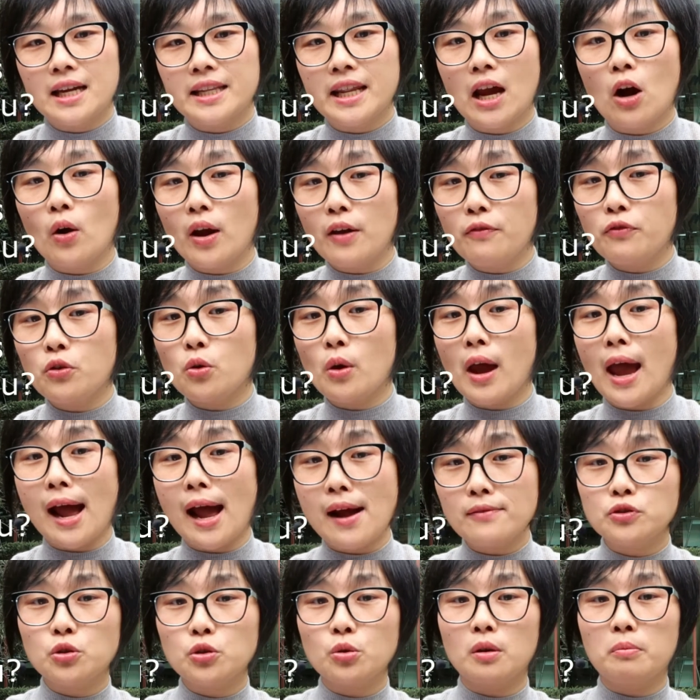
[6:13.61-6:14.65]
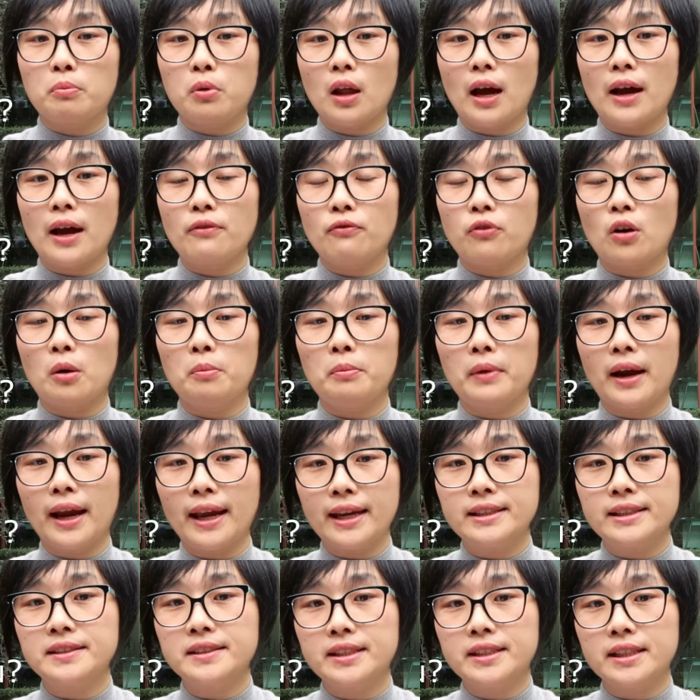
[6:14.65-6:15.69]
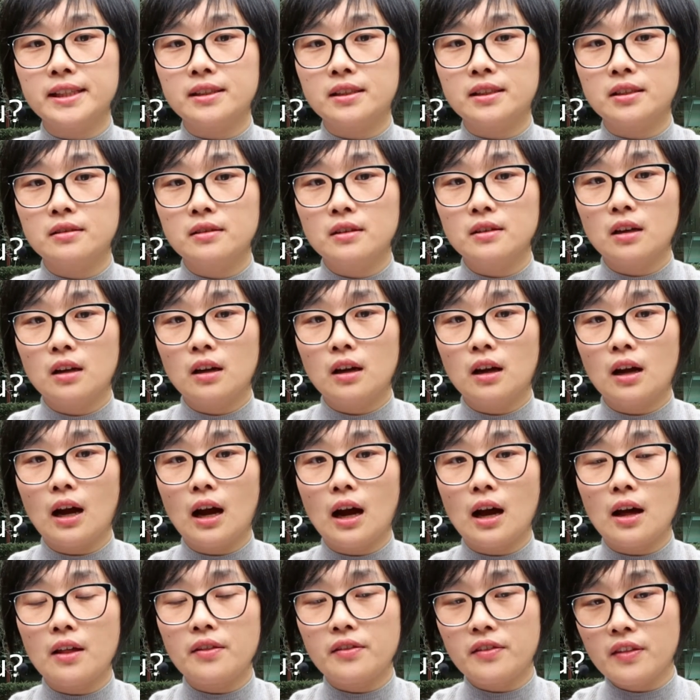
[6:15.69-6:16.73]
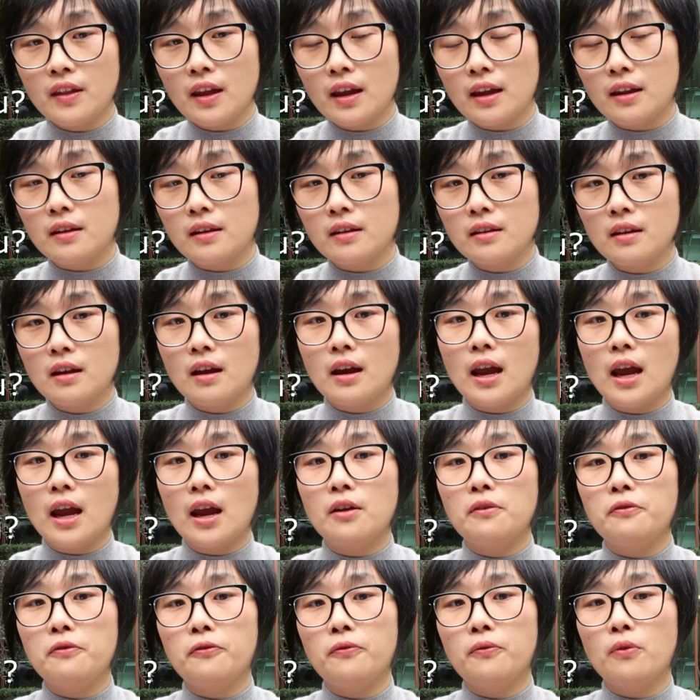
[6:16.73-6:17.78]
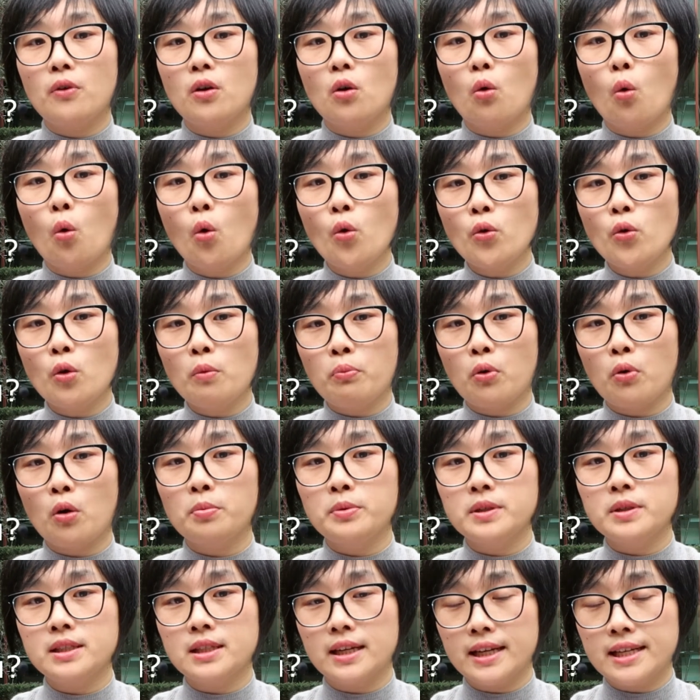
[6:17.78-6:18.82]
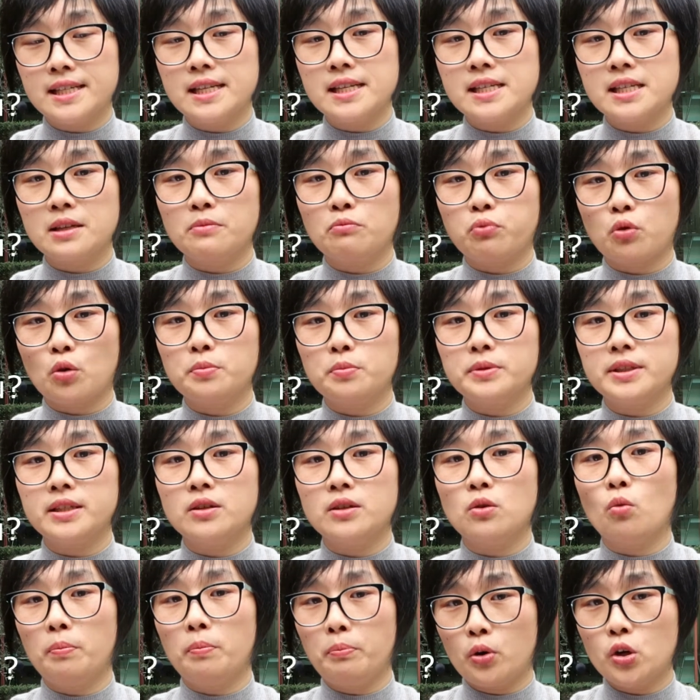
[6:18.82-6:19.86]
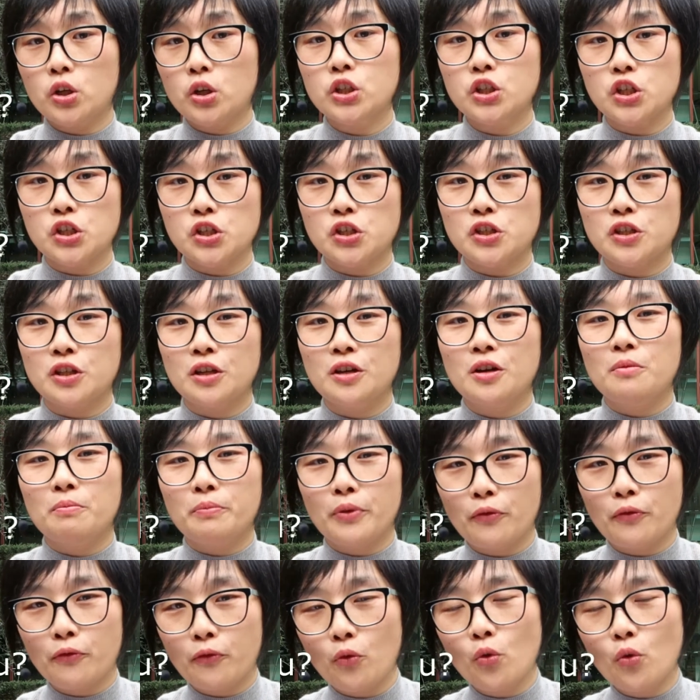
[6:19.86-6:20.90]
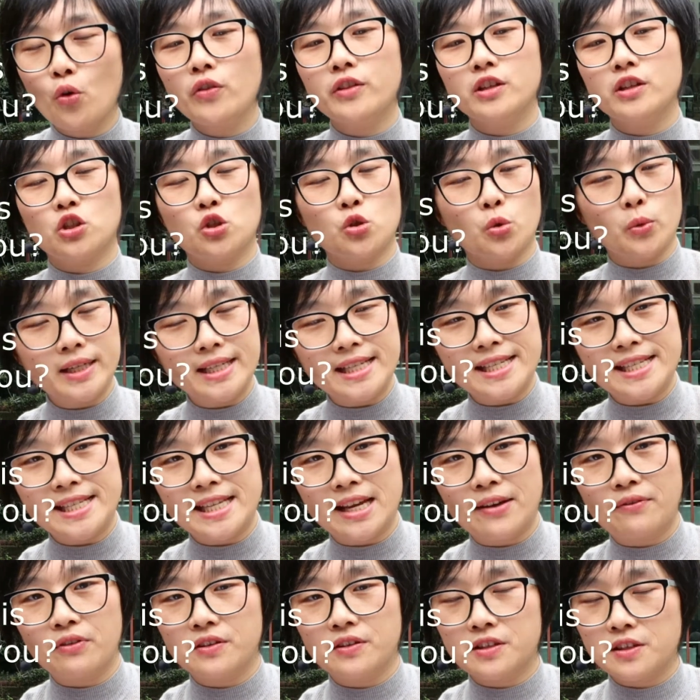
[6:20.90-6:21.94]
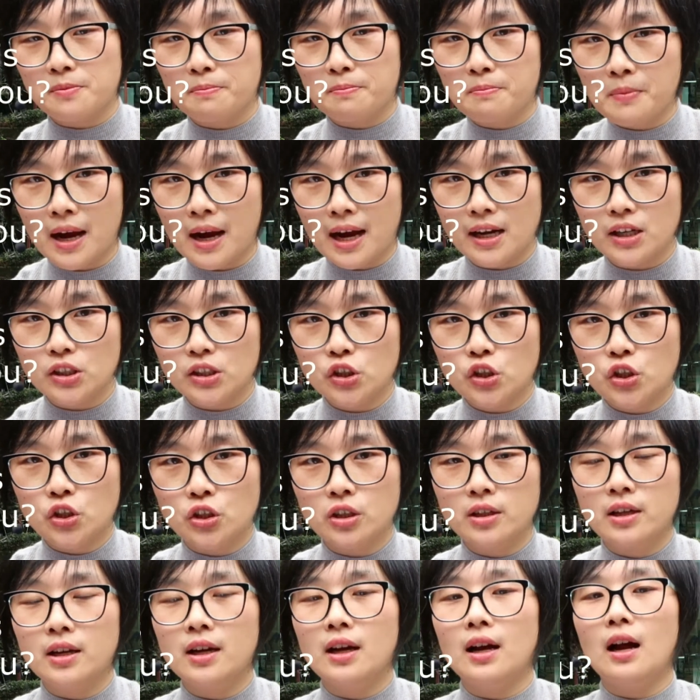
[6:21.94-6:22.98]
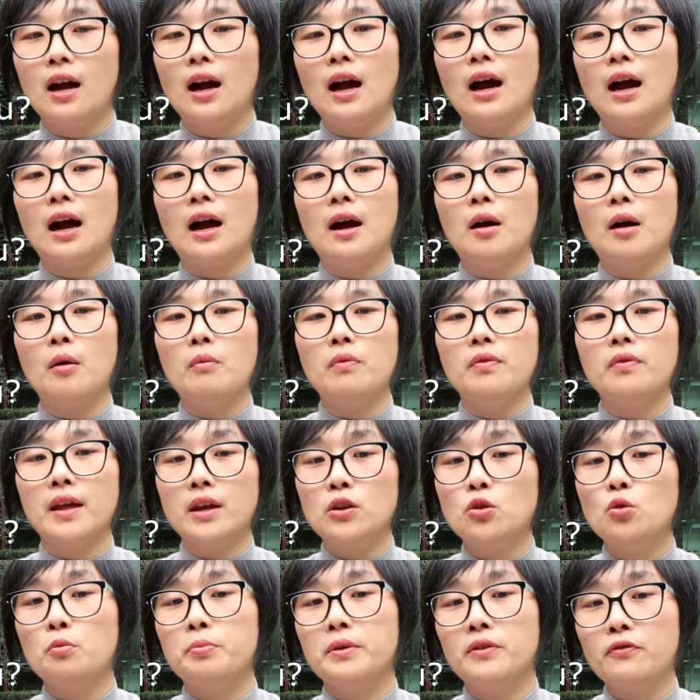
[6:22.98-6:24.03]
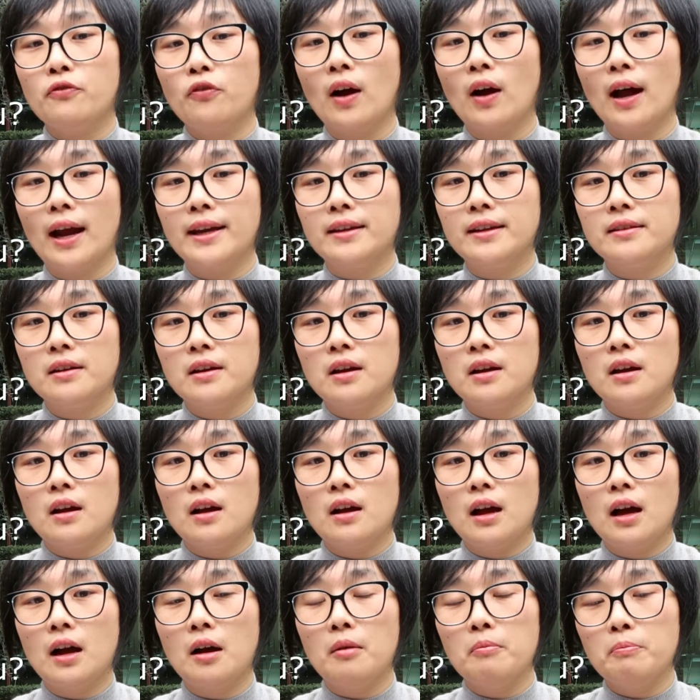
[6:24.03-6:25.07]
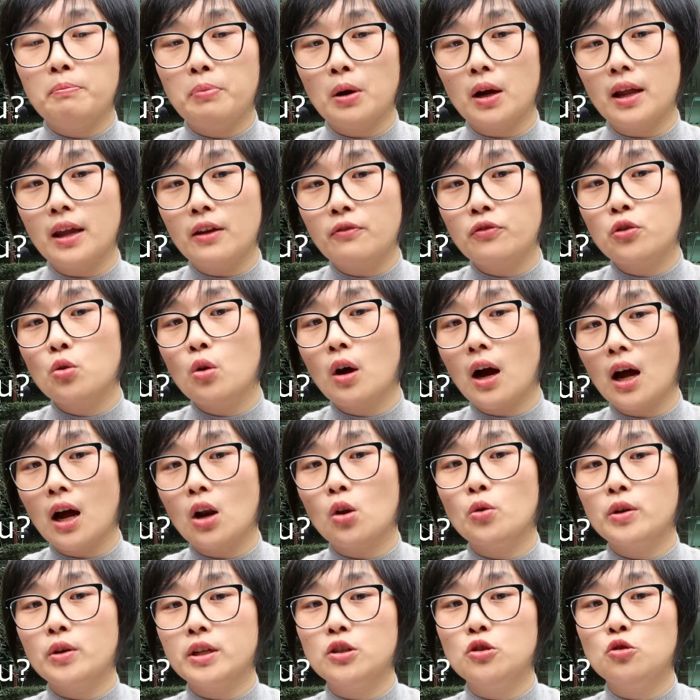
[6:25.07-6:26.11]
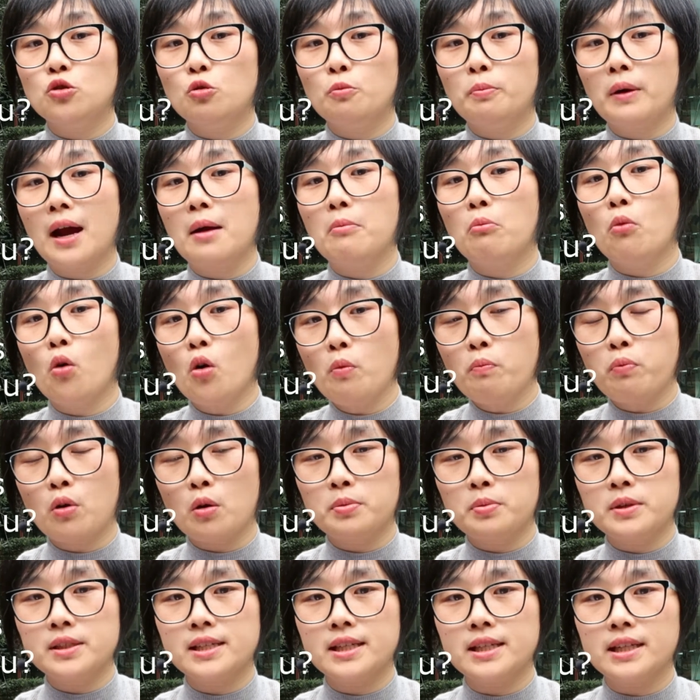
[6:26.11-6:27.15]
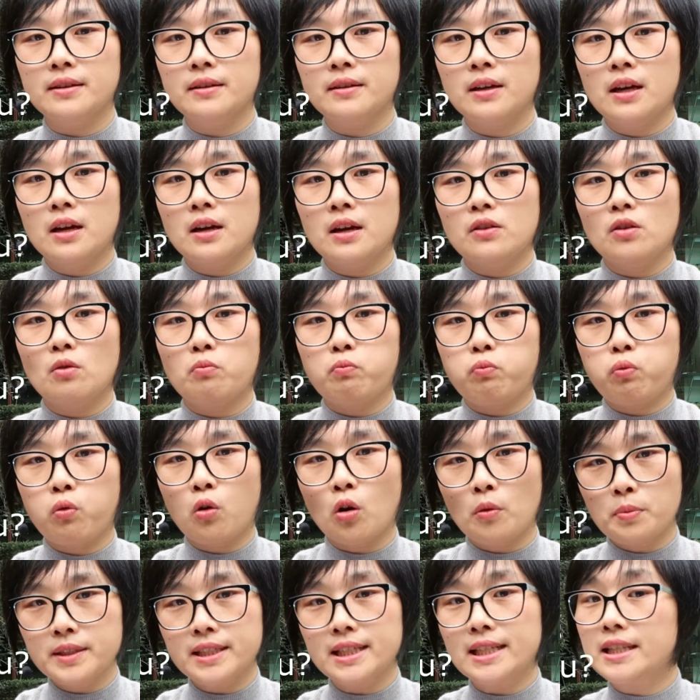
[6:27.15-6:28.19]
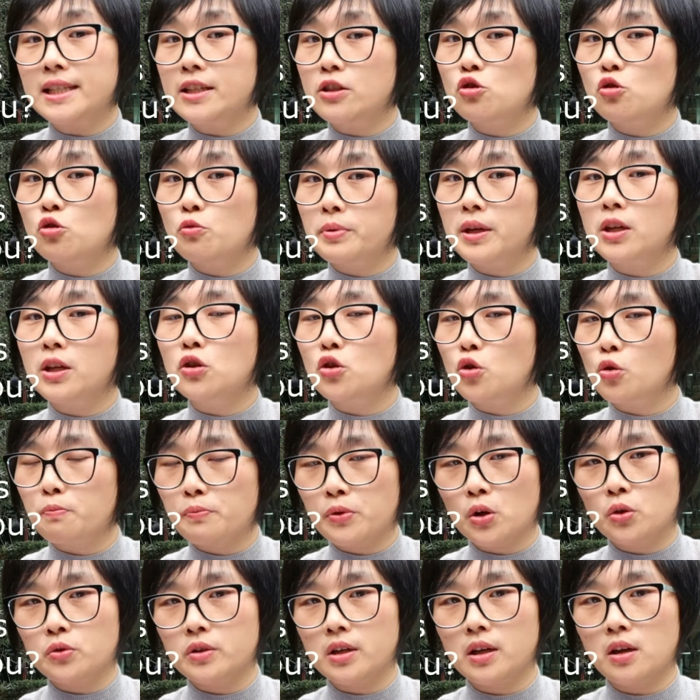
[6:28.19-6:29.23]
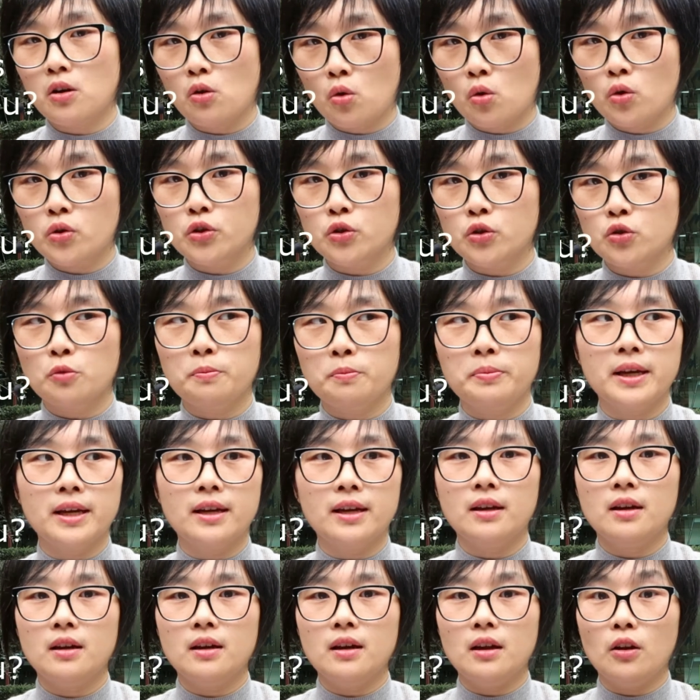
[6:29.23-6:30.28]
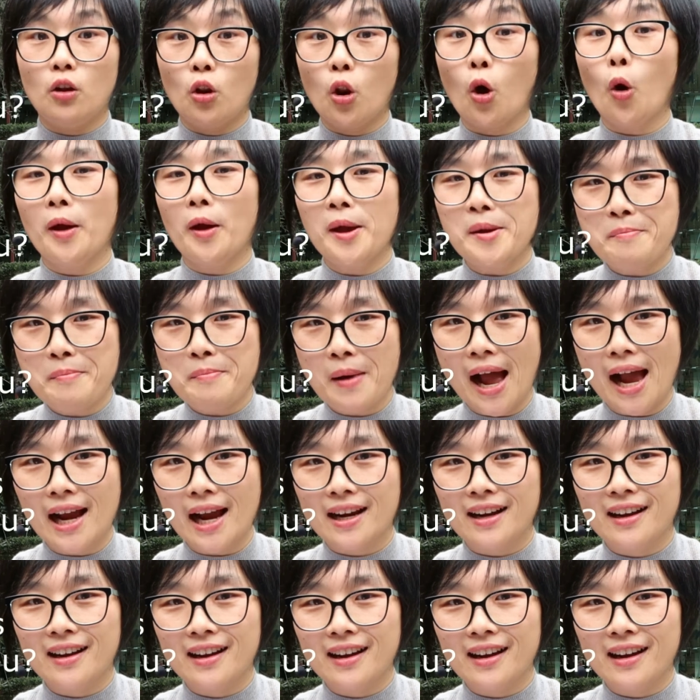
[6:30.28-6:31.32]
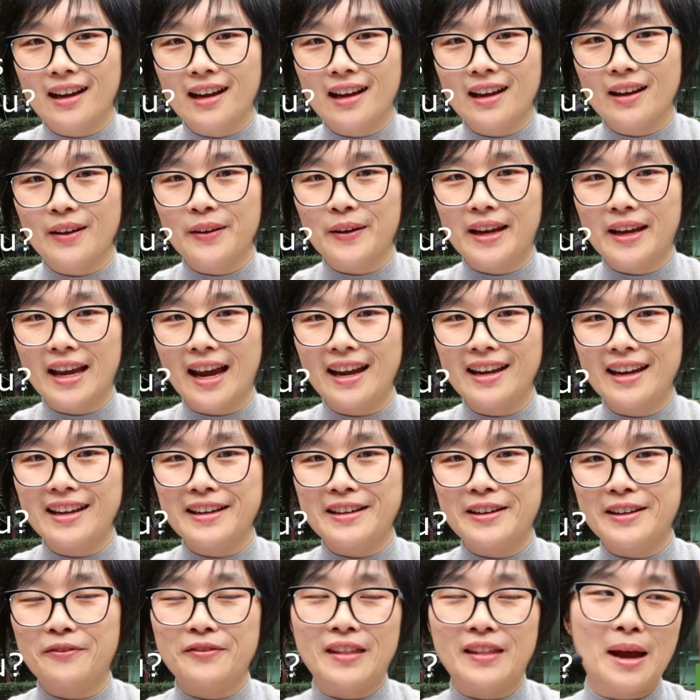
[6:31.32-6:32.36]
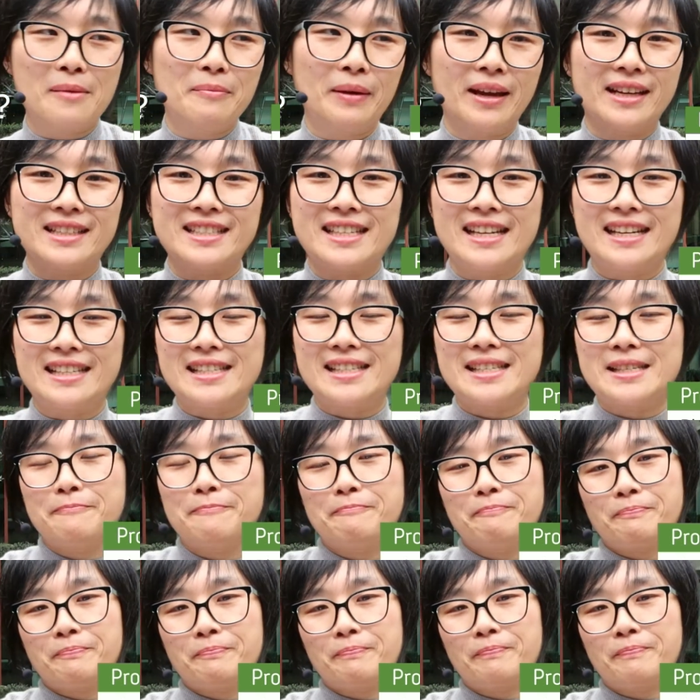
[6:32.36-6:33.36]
Now, if you have to apply from ANZ, then if all your existing property were purchased before the 27th March, then you'll be fine. But if you are looking to buy more property, the property need to be new built in order to be no impact. Okay, if that makes sense.